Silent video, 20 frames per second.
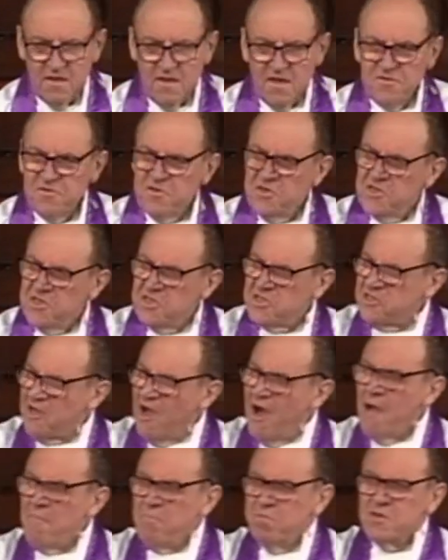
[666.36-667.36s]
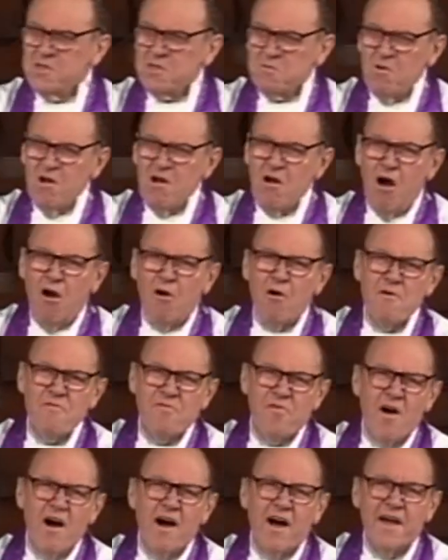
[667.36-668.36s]
The disciples were
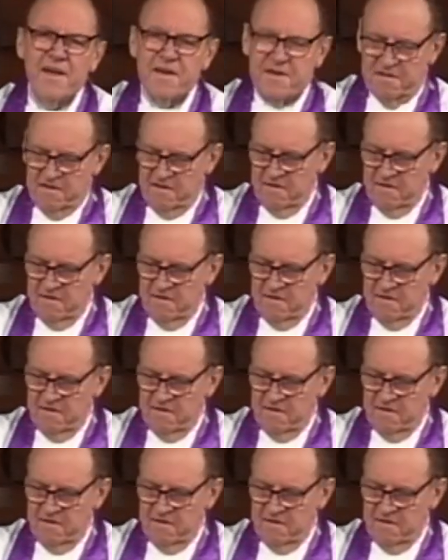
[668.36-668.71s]
horrified.